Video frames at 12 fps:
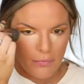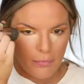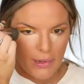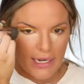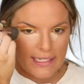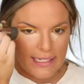
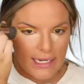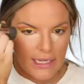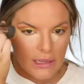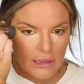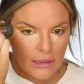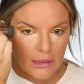but I
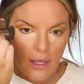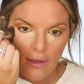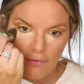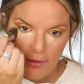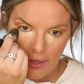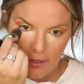didn't
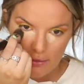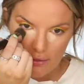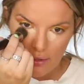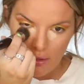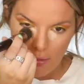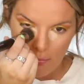love
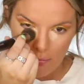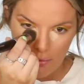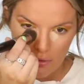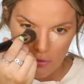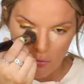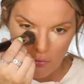it. But
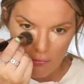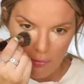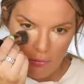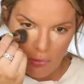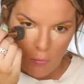I don't remember